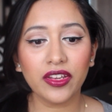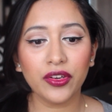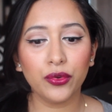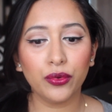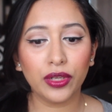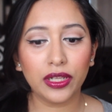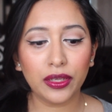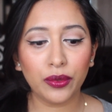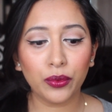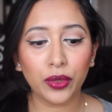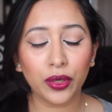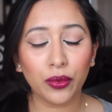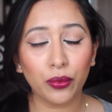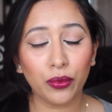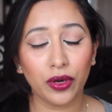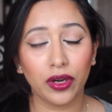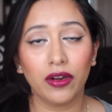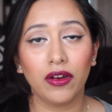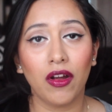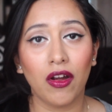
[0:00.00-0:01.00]
I really want to
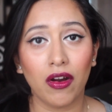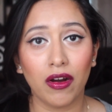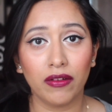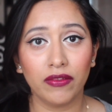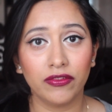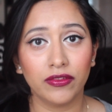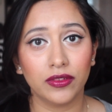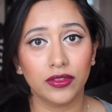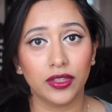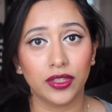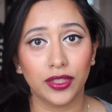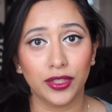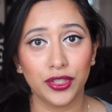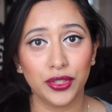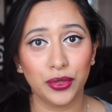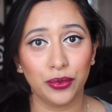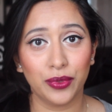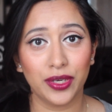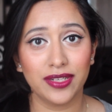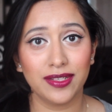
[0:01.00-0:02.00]
work hard
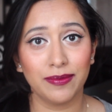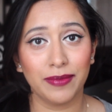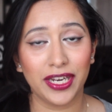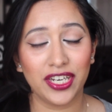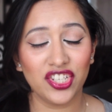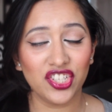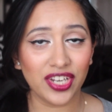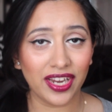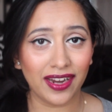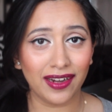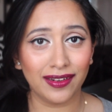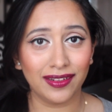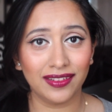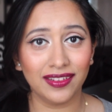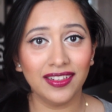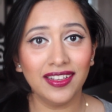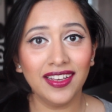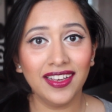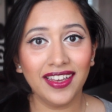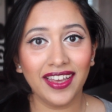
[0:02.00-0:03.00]
towards my
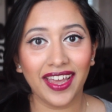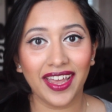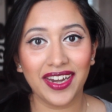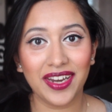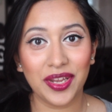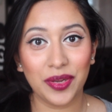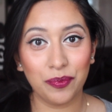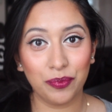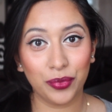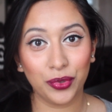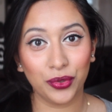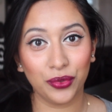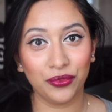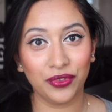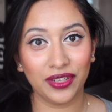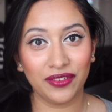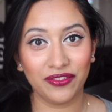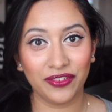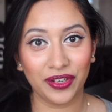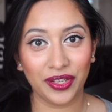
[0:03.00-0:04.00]
channel and
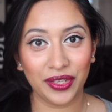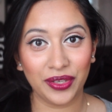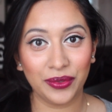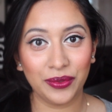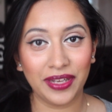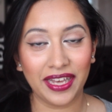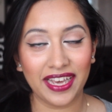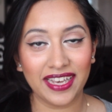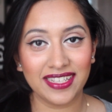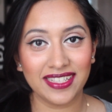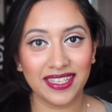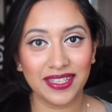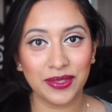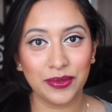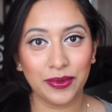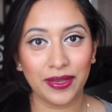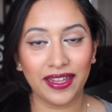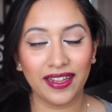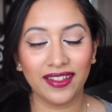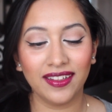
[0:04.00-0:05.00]
improve it for you guys
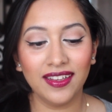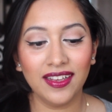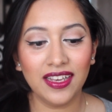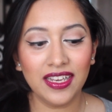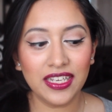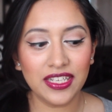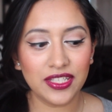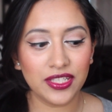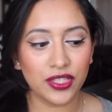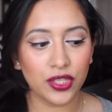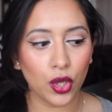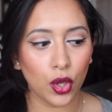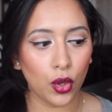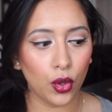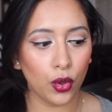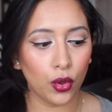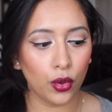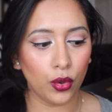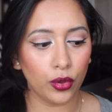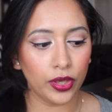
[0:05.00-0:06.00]
as well.
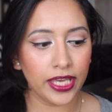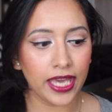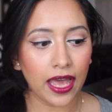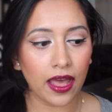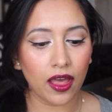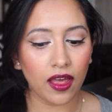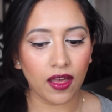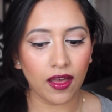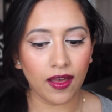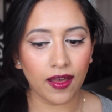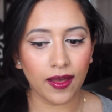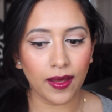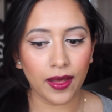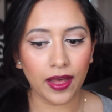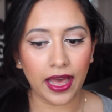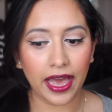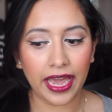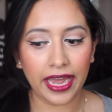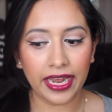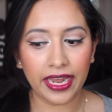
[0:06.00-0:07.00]
So yeah,
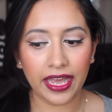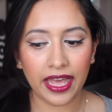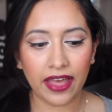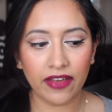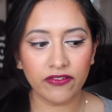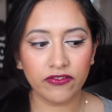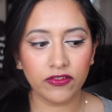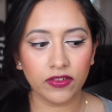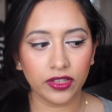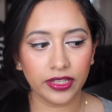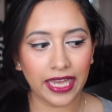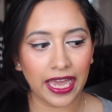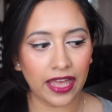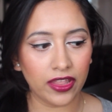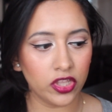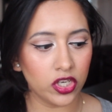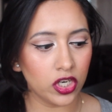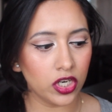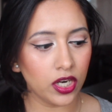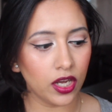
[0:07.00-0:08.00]
I have
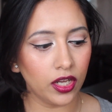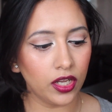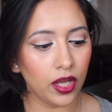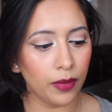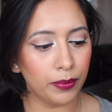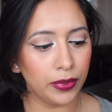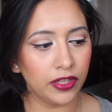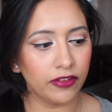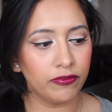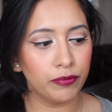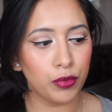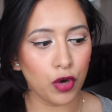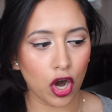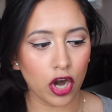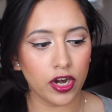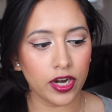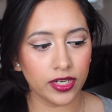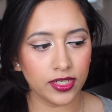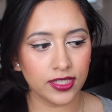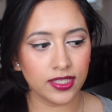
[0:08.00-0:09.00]
gathered a couple of
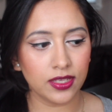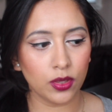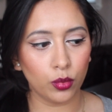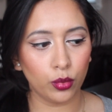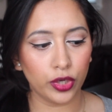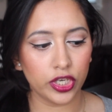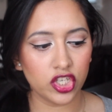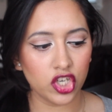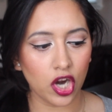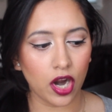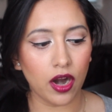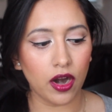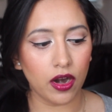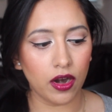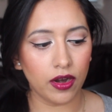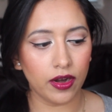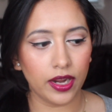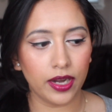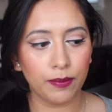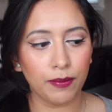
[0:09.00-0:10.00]
products which
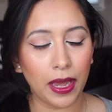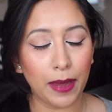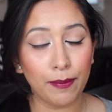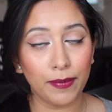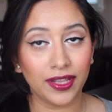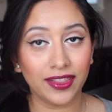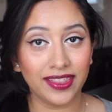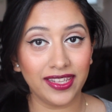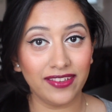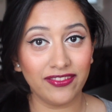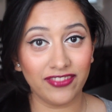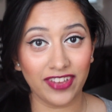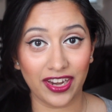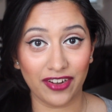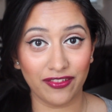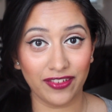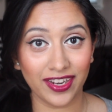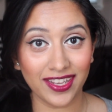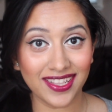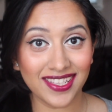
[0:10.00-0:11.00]
are in my monthly
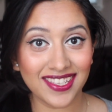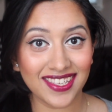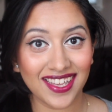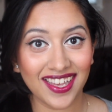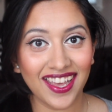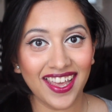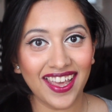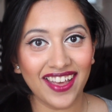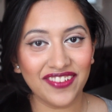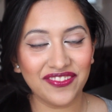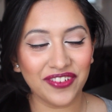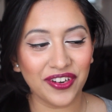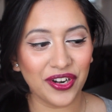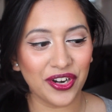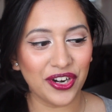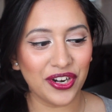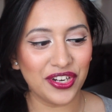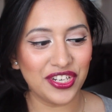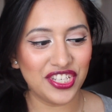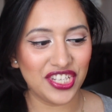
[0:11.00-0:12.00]
favorites
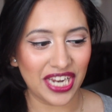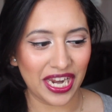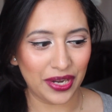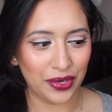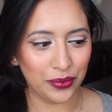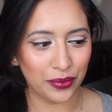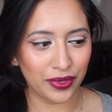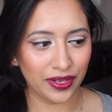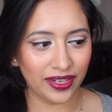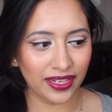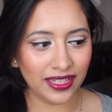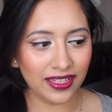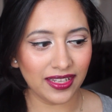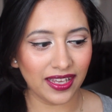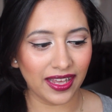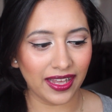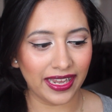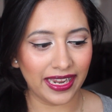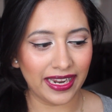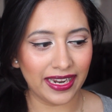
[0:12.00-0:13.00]
for January,
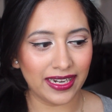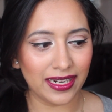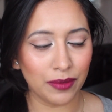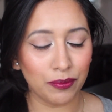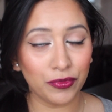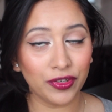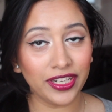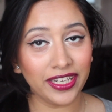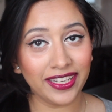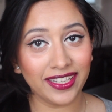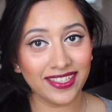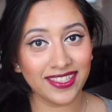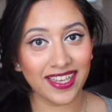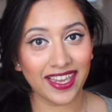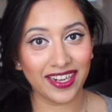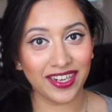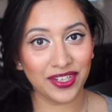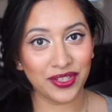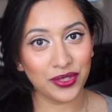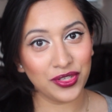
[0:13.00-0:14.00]
and I'm really
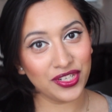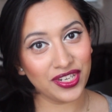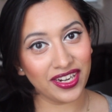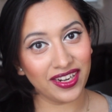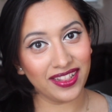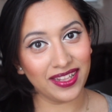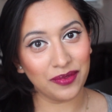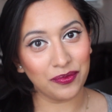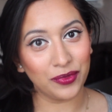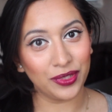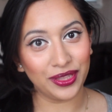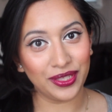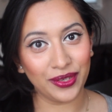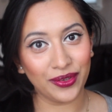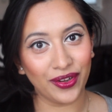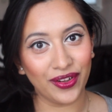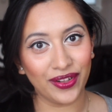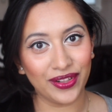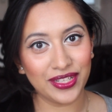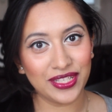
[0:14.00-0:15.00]
excited to share them with
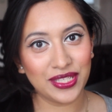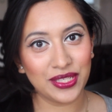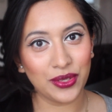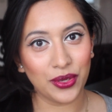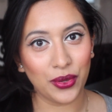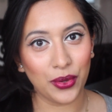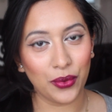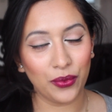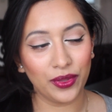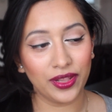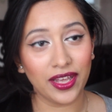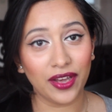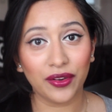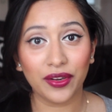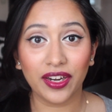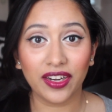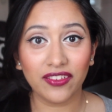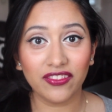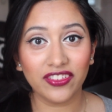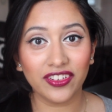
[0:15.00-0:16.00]
you all. So
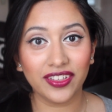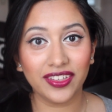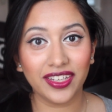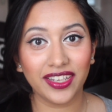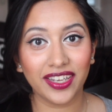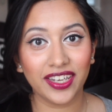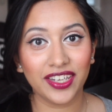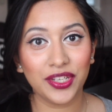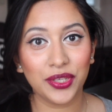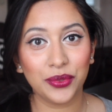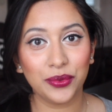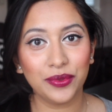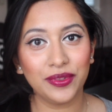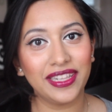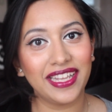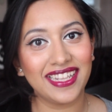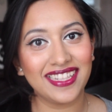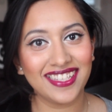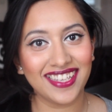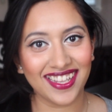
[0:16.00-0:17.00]
without any further ado,
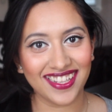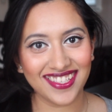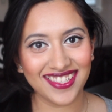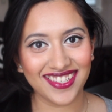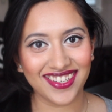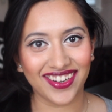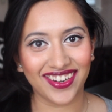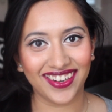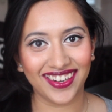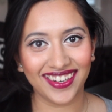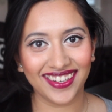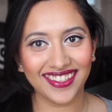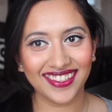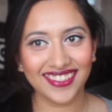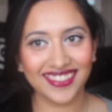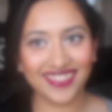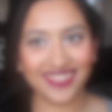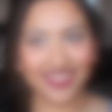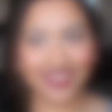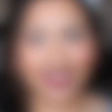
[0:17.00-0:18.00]
let's get started.
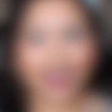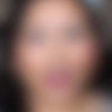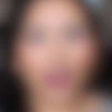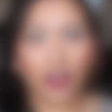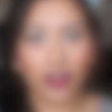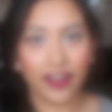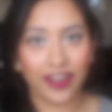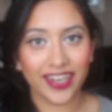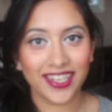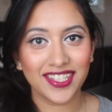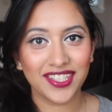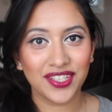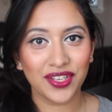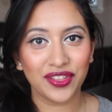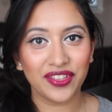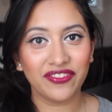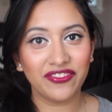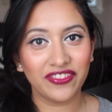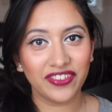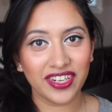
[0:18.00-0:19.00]
Alright,
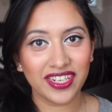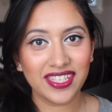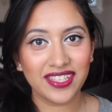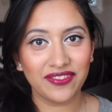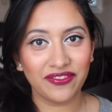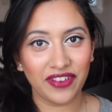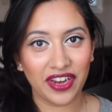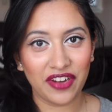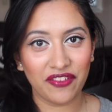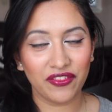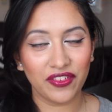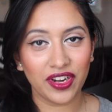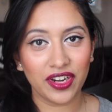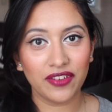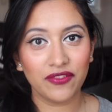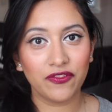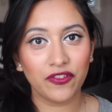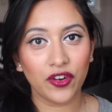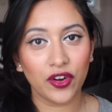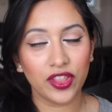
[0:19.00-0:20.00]
so the first
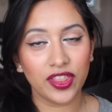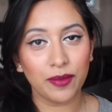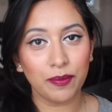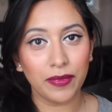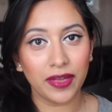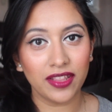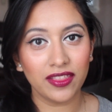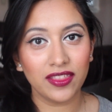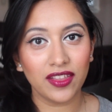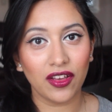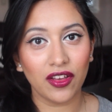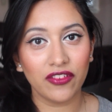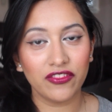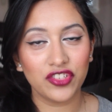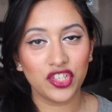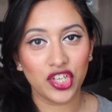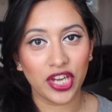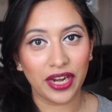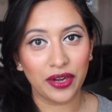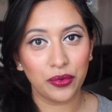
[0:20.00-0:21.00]
favorite for the month
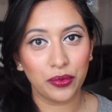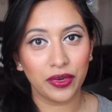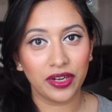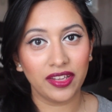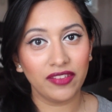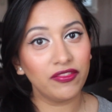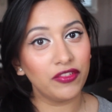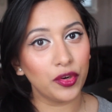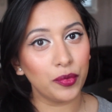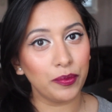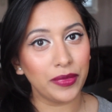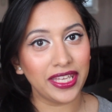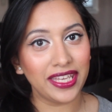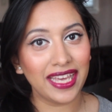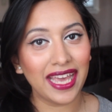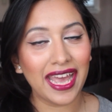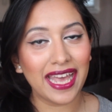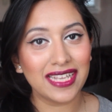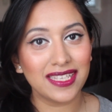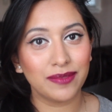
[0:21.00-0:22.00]
of January for
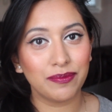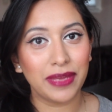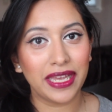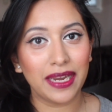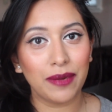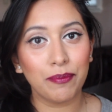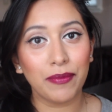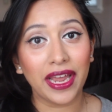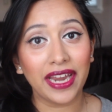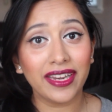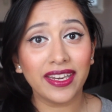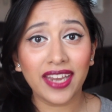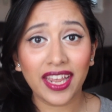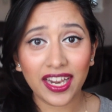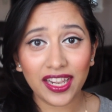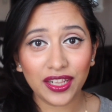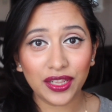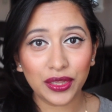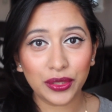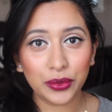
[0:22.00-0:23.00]
me has been my
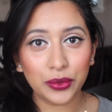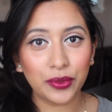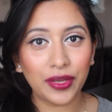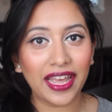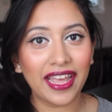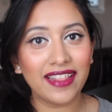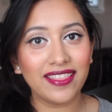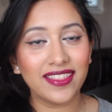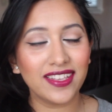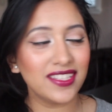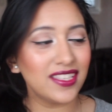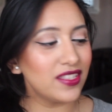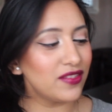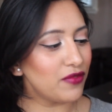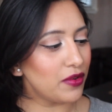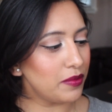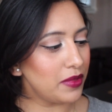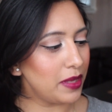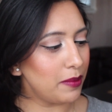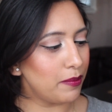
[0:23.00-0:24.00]
nail glue, and this is
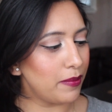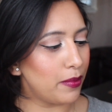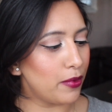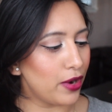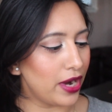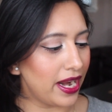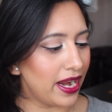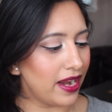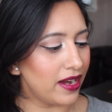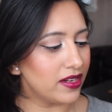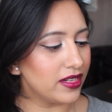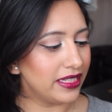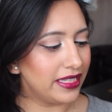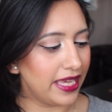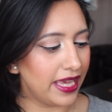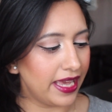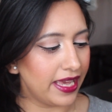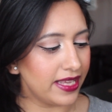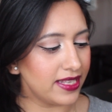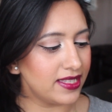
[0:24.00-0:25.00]
from the brand
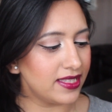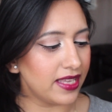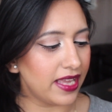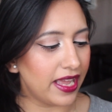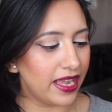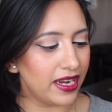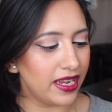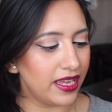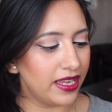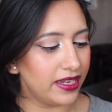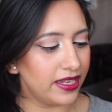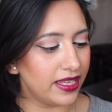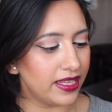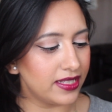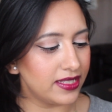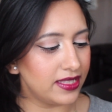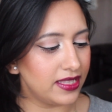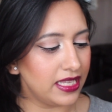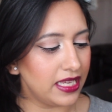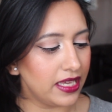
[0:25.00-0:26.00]
Kiss, and it
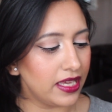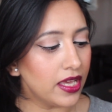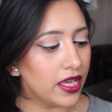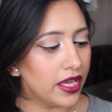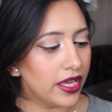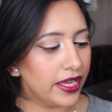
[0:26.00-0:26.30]
is the